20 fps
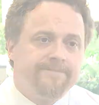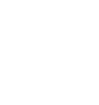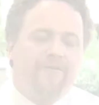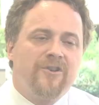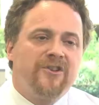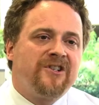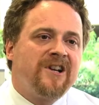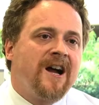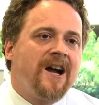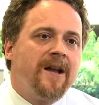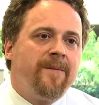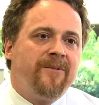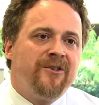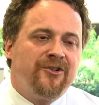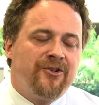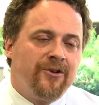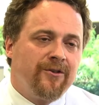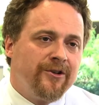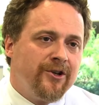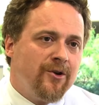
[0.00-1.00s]
for time
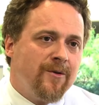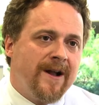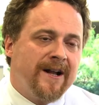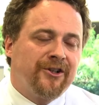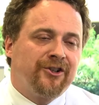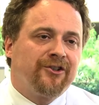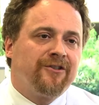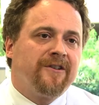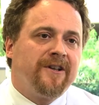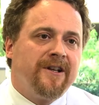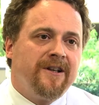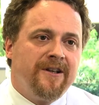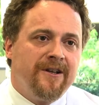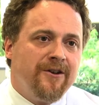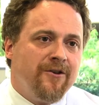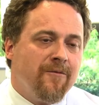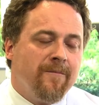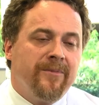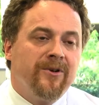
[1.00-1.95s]
until you actually you know,